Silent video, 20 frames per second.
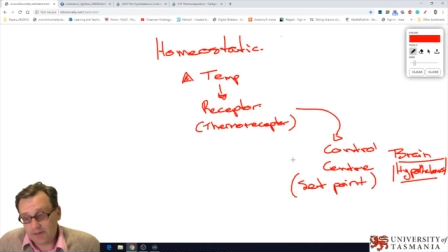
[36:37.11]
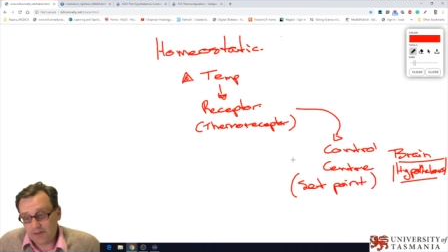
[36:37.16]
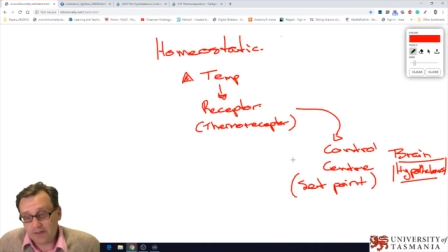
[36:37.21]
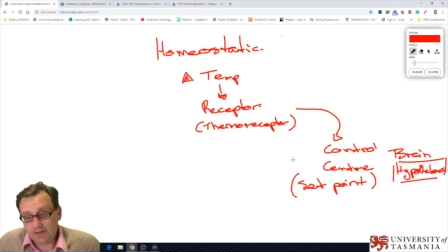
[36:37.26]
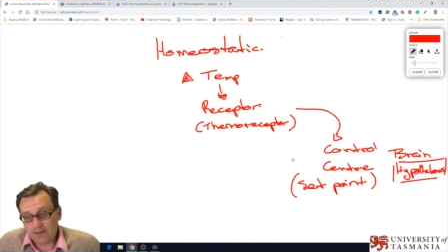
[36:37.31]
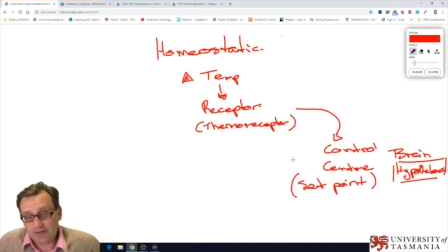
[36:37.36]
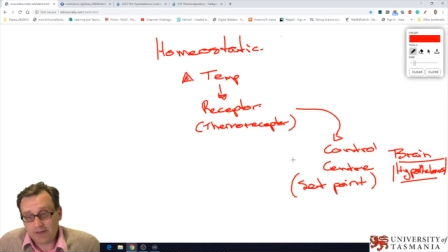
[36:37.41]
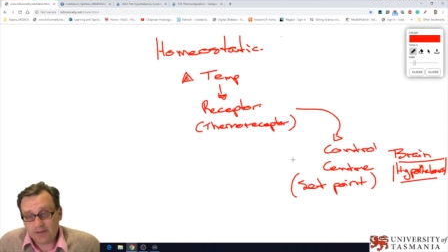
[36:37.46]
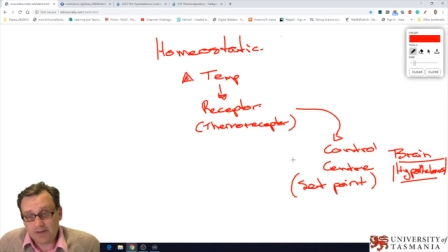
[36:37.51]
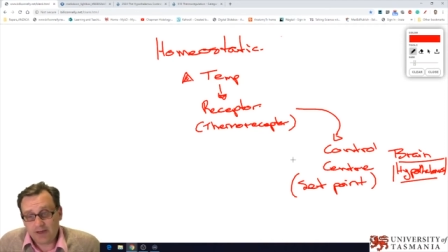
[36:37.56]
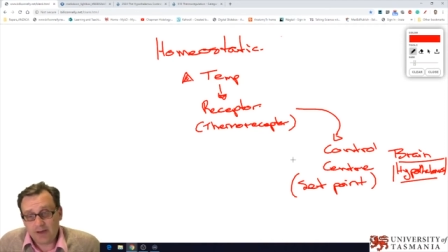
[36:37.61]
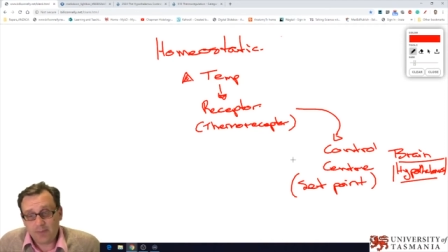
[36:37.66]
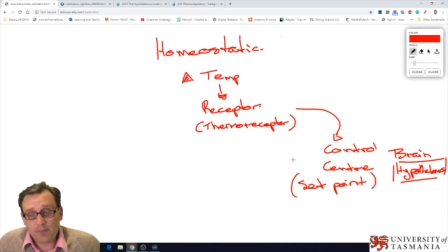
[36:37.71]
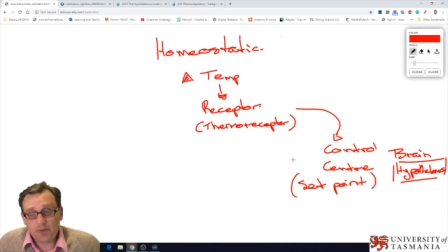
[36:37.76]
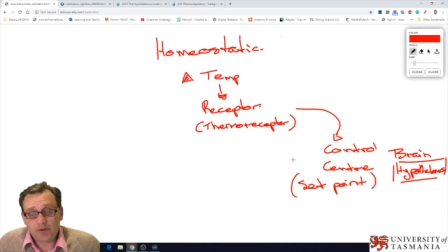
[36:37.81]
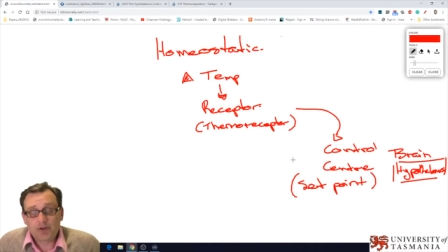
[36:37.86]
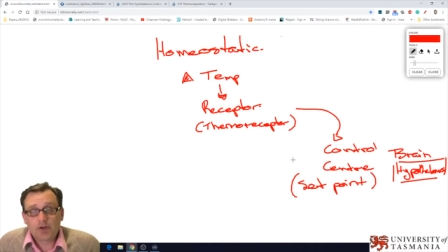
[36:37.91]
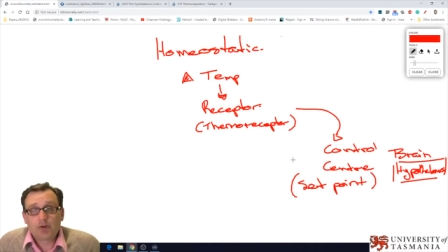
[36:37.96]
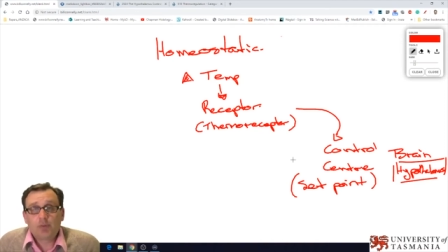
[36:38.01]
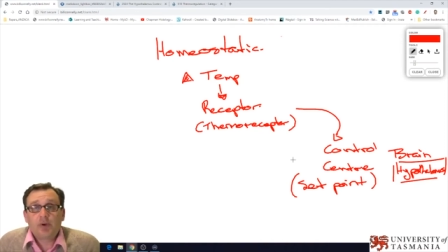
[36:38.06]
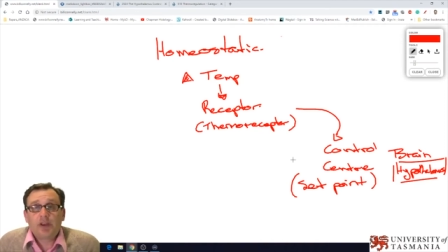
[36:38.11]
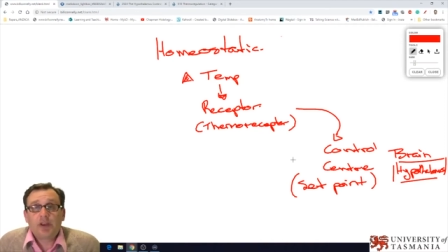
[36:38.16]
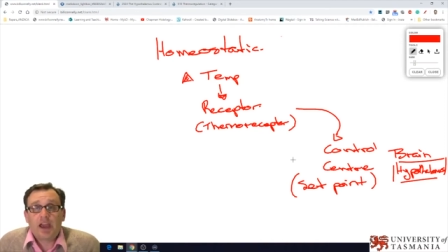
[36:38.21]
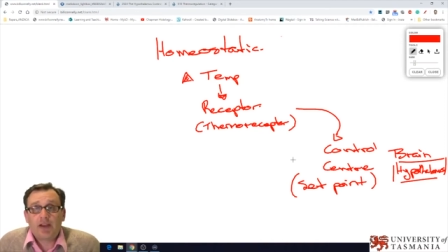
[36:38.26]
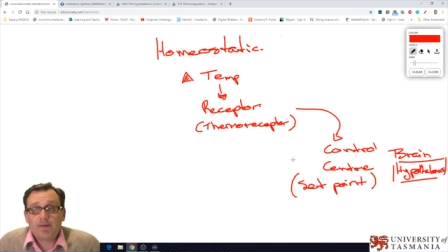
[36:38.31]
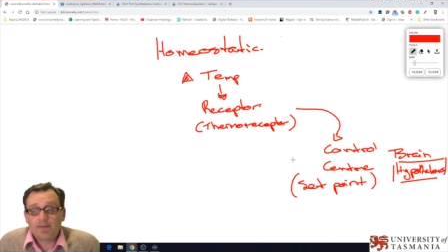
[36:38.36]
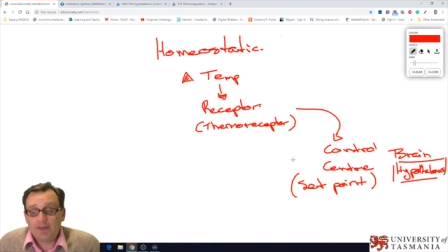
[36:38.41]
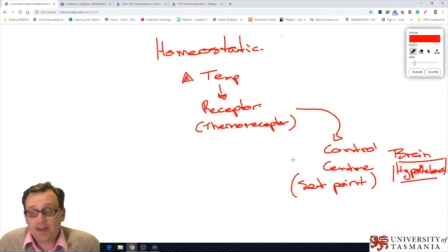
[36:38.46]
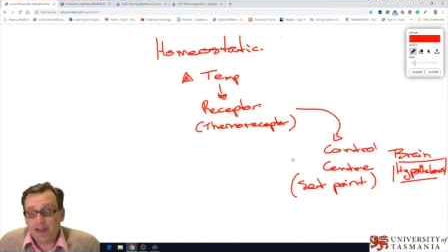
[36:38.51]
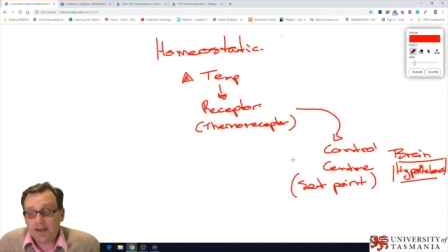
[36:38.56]
for instance, in
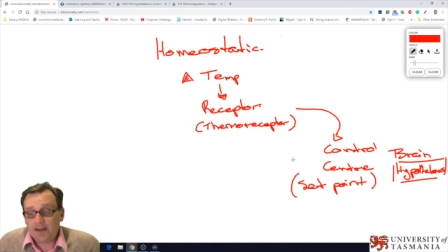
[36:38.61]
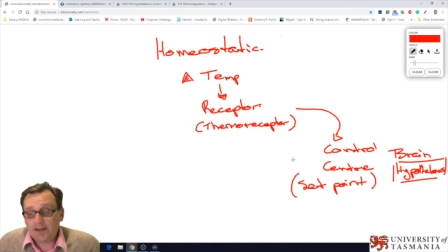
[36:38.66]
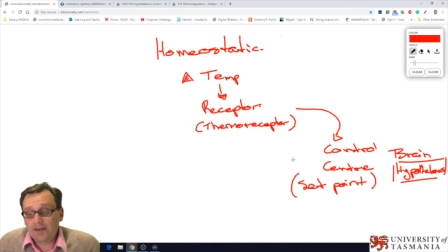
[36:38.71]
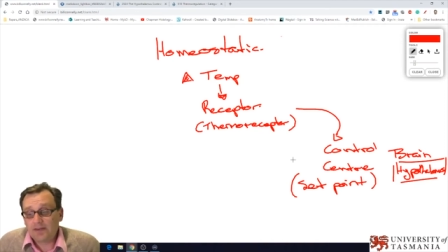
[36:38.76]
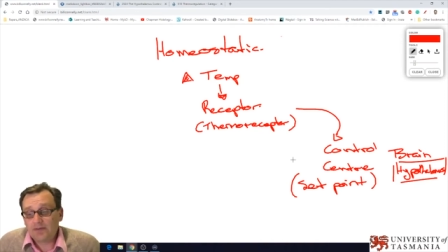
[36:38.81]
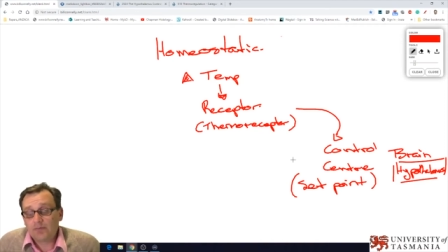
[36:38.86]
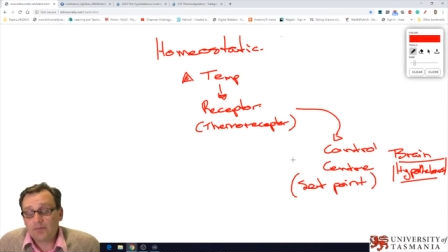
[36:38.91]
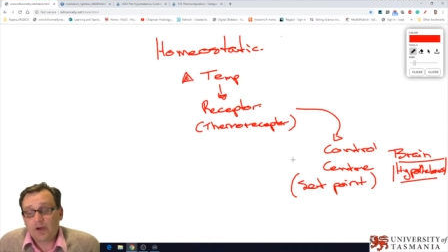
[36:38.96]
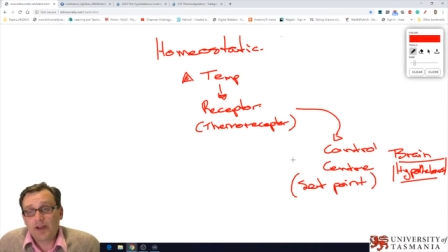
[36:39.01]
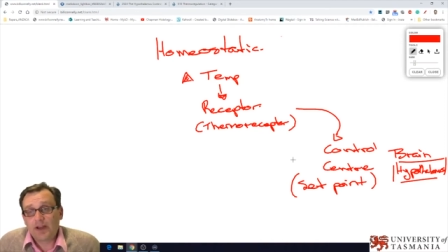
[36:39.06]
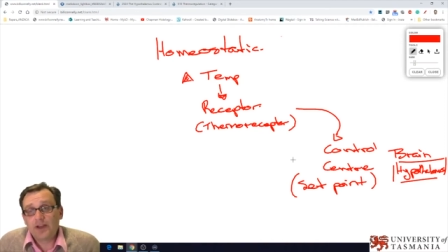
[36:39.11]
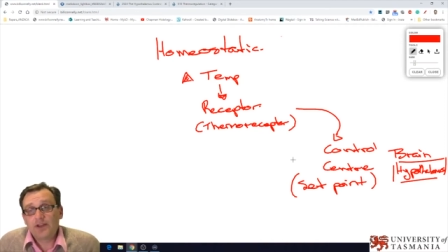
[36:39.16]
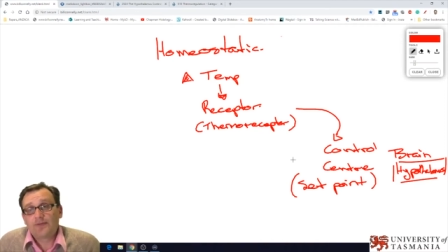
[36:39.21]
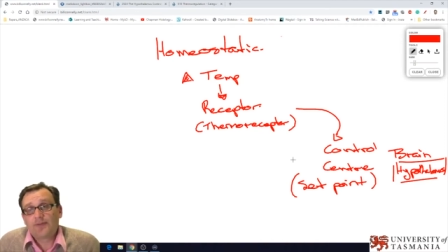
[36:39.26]
temperature, we have that